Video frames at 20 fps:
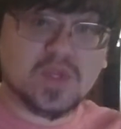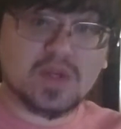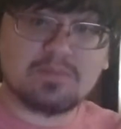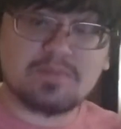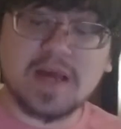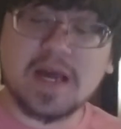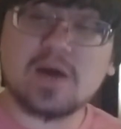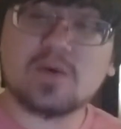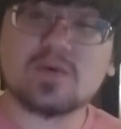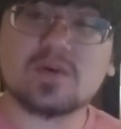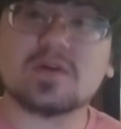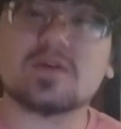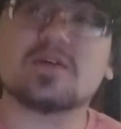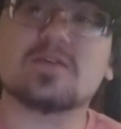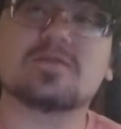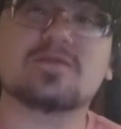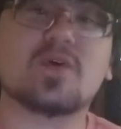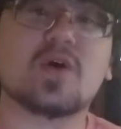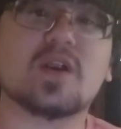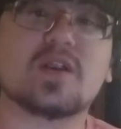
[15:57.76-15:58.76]
power
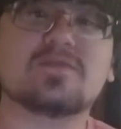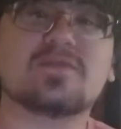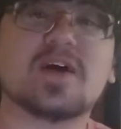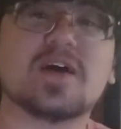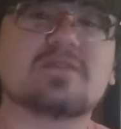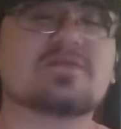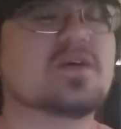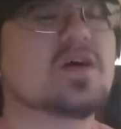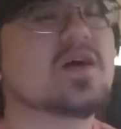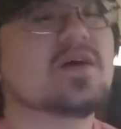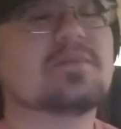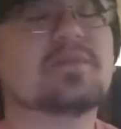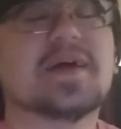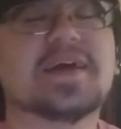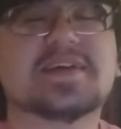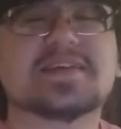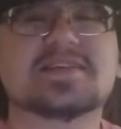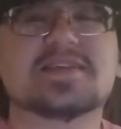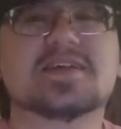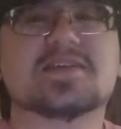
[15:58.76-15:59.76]
4 out of 5
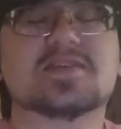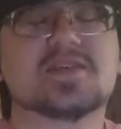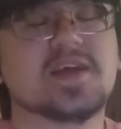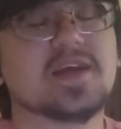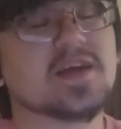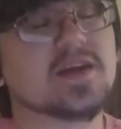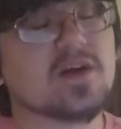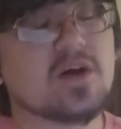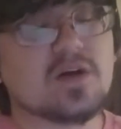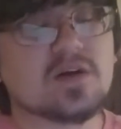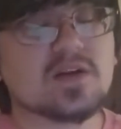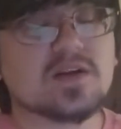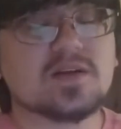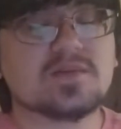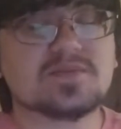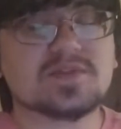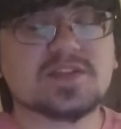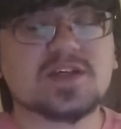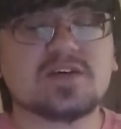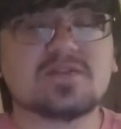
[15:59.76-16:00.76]
makes sense. He can harden
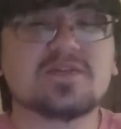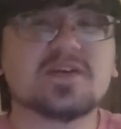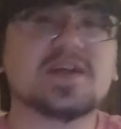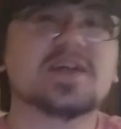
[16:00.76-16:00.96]
himself. He